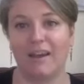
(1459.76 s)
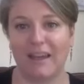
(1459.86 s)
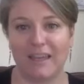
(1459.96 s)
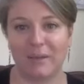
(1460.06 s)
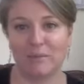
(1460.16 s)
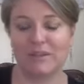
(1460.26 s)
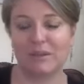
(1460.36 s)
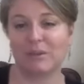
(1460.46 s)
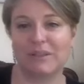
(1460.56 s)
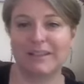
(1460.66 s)
I can't be
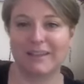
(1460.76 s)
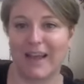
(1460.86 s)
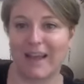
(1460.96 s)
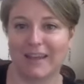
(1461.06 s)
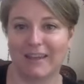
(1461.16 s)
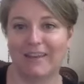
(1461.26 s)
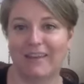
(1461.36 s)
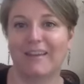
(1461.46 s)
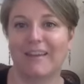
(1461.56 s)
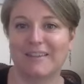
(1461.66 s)
the only,
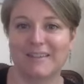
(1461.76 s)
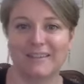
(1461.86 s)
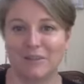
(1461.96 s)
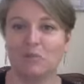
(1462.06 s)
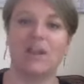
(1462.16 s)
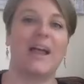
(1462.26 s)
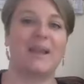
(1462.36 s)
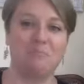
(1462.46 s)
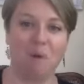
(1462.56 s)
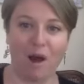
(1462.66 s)

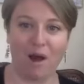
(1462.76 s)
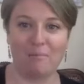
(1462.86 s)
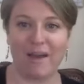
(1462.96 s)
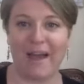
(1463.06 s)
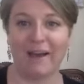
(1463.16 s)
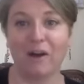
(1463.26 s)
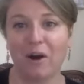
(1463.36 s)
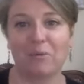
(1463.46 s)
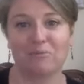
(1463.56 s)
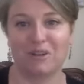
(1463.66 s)
like mom at
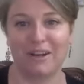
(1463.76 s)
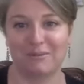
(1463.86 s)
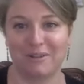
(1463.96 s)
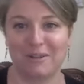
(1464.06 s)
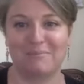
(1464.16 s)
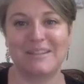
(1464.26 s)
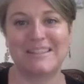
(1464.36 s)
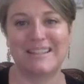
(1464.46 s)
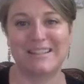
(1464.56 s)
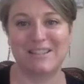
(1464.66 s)
home trying to run a
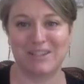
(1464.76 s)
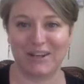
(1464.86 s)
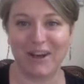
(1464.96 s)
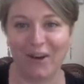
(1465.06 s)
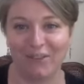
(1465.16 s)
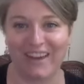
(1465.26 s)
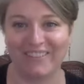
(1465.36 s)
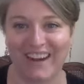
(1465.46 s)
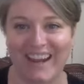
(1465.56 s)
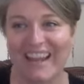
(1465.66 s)
business during COVID,
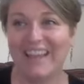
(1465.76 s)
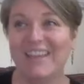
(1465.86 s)
right?